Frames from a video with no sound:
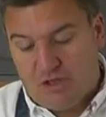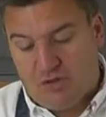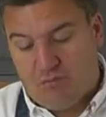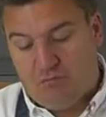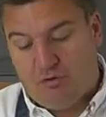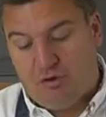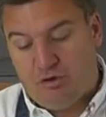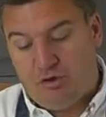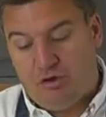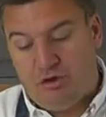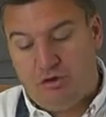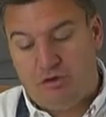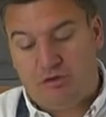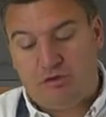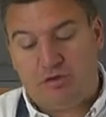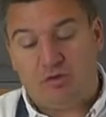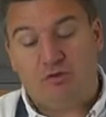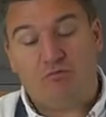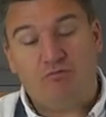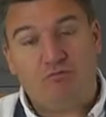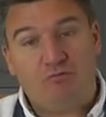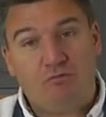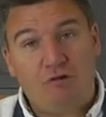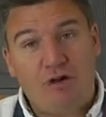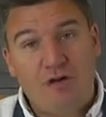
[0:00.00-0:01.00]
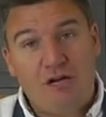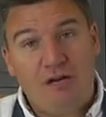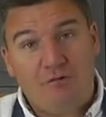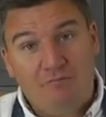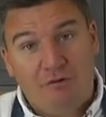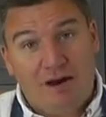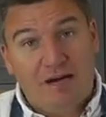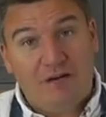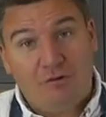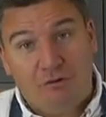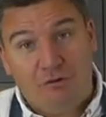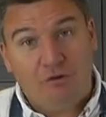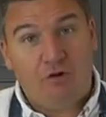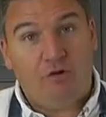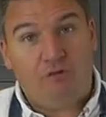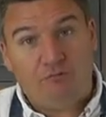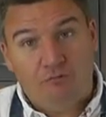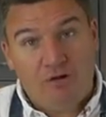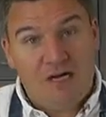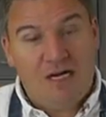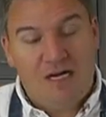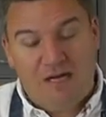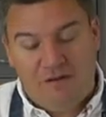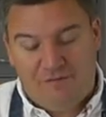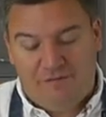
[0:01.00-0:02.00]
some onions, red onion
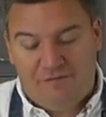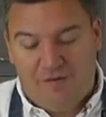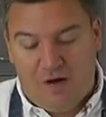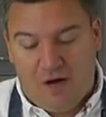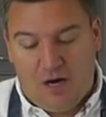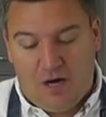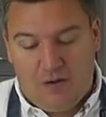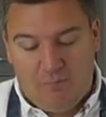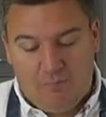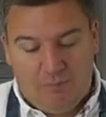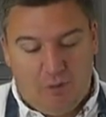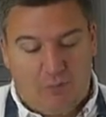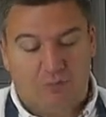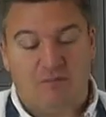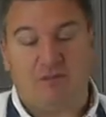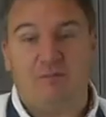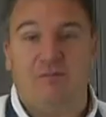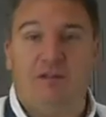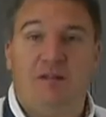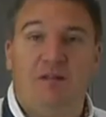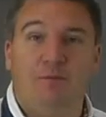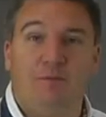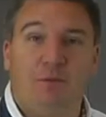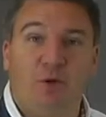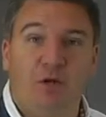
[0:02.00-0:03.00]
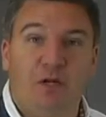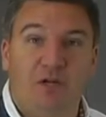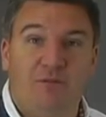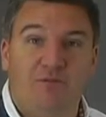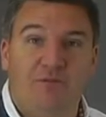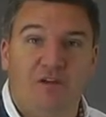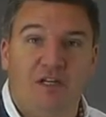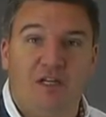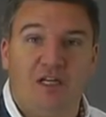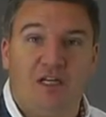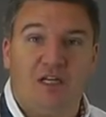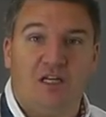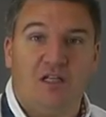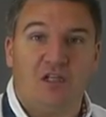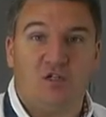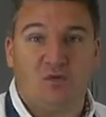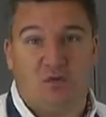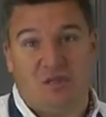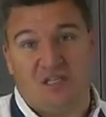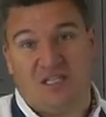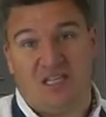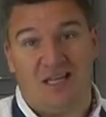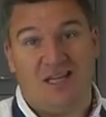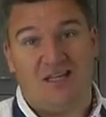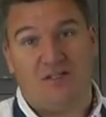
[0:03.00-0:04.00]
really fine, popped them in the boiling vinegar,
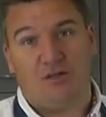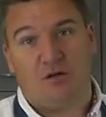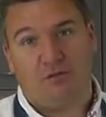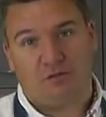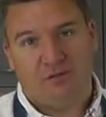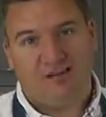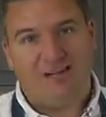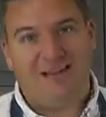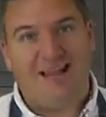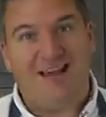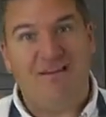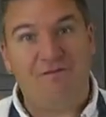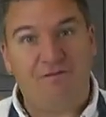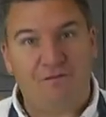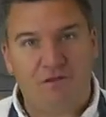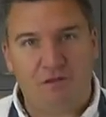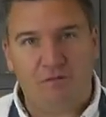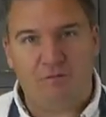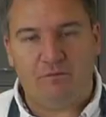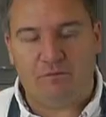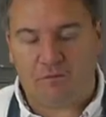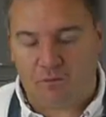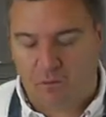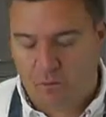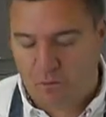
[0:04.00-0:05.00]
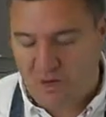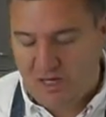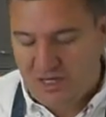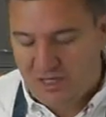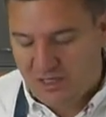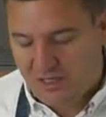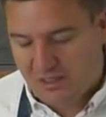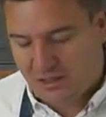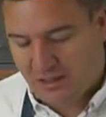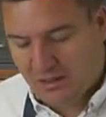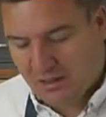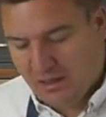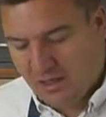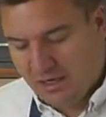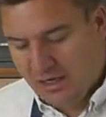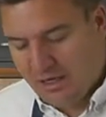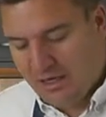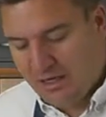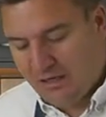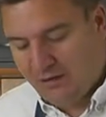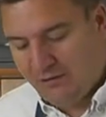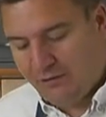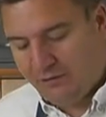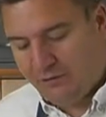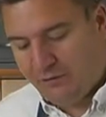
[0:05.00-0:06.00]
switched the heat off and left them for a week
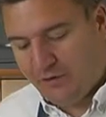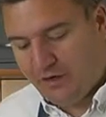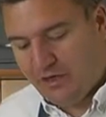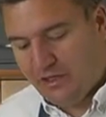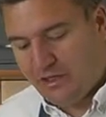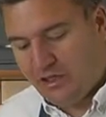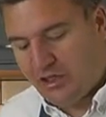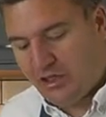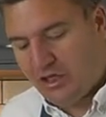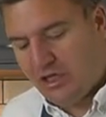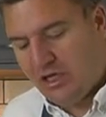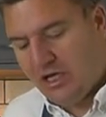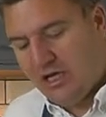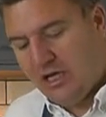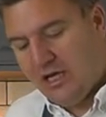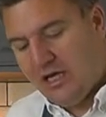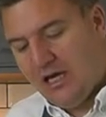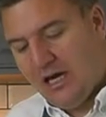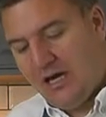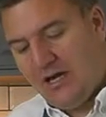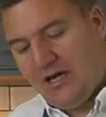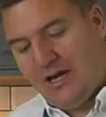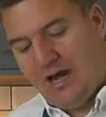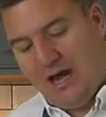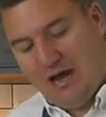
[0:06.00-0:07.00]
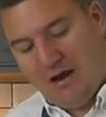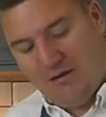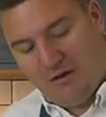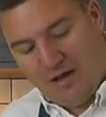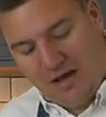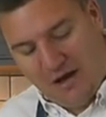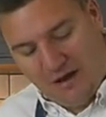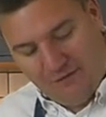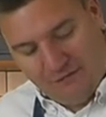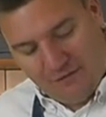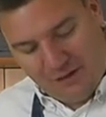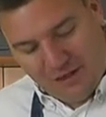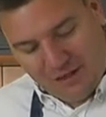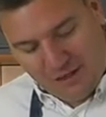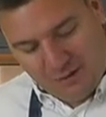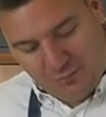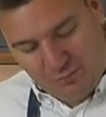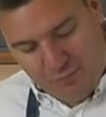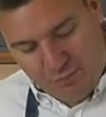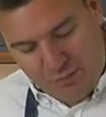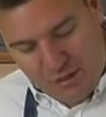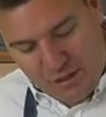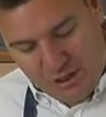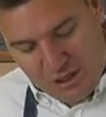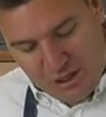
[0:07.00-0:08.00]
in the fridge. And now you have these
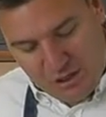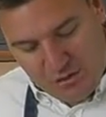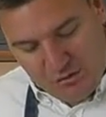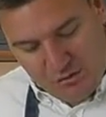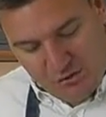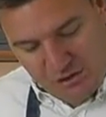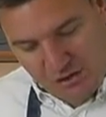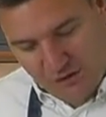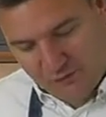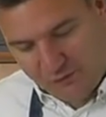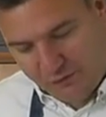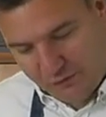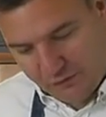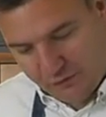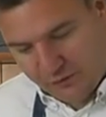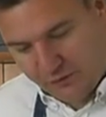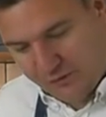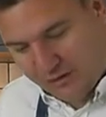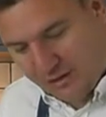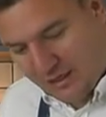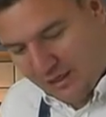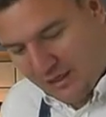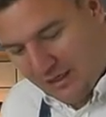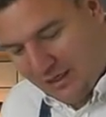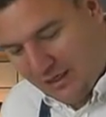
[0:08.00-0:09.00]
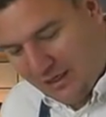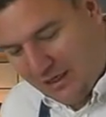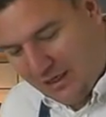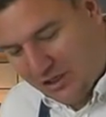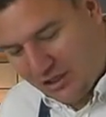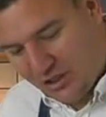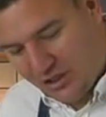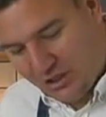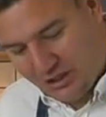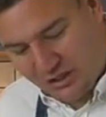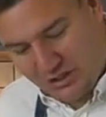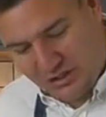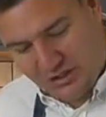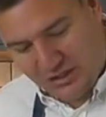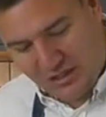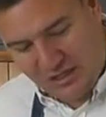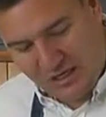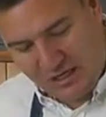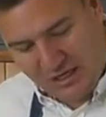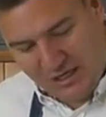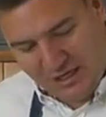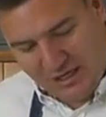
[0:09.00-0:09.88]
beautiful, delicious,